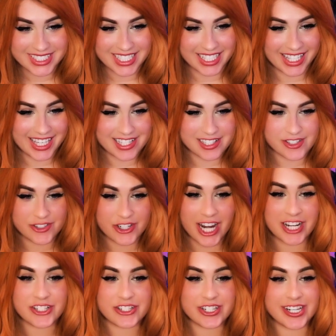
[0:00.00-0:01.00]
The kiss
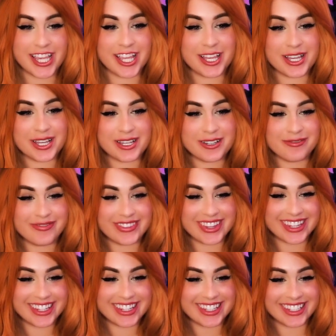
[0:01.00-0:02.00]
changed him. You got
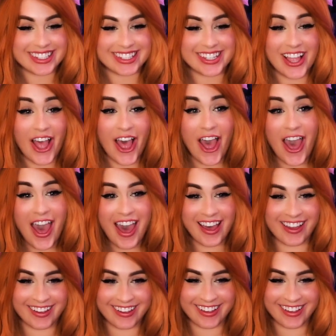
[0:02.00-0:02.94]
laid, didn't you? Ah!